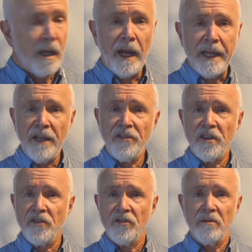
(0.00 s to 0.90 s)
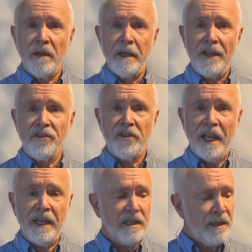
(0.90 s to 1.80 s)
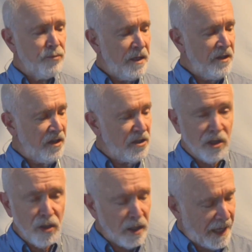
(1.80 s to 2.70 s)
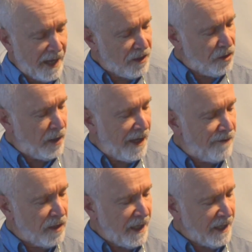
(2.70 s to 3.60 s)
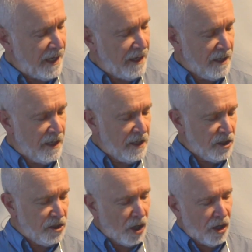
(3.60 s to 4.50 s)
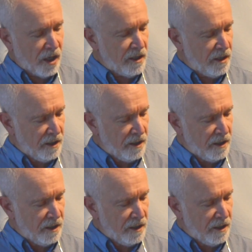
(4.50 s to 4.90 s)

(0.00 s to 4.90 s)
I guess it's aesthetically pleasing to look at. You have like a dark